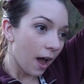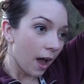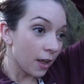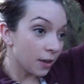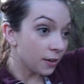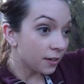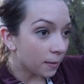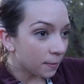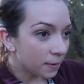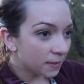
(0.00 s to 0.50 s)
Are
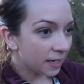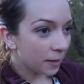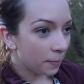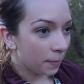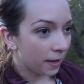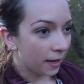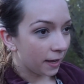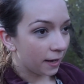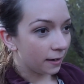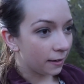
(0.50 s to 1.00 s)
you double
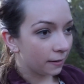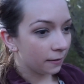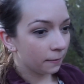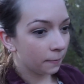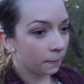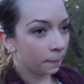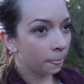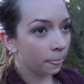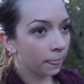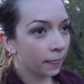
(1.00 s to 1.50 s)
dipping? I think,
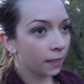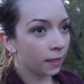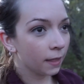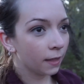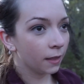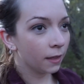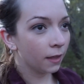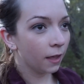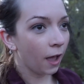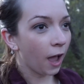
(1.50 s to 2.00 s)
double dipping. I think
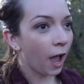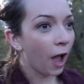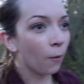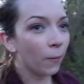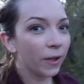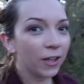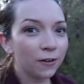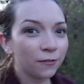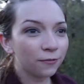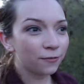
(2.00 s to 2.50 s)
we're close enough. Are
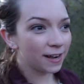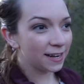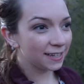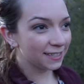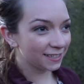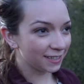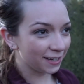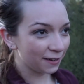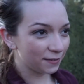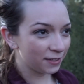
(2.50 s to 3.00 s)
we all
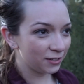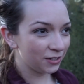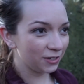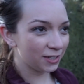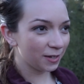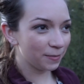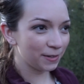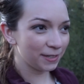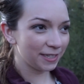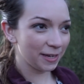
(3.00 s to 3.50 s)
friends enough to do
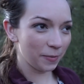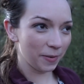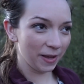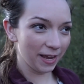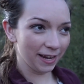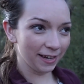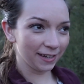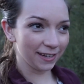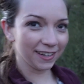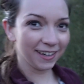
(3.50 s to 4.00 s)
no, double dipping?
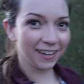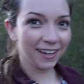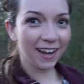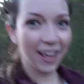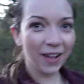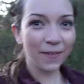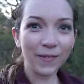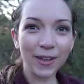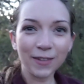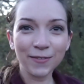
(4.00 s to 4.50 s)

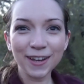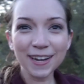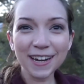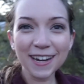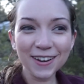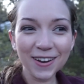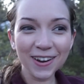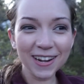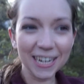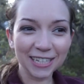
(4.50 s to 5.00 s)
We've
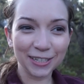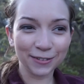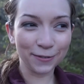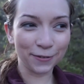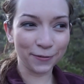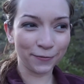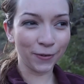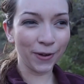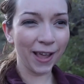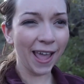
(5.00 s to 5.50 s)
only known each other
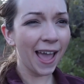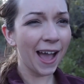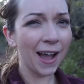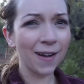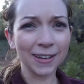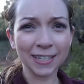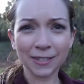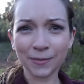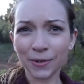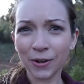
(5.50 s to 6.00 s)
for forty-eight
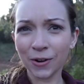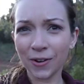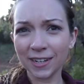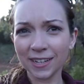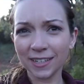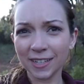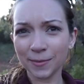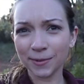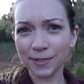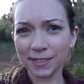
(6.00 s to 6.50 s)
hours and we're
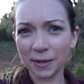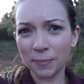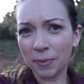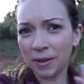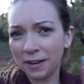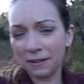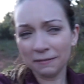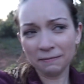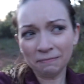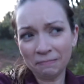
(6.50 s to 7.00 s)
already double
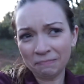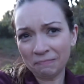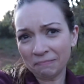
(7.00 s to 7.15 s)
dipping.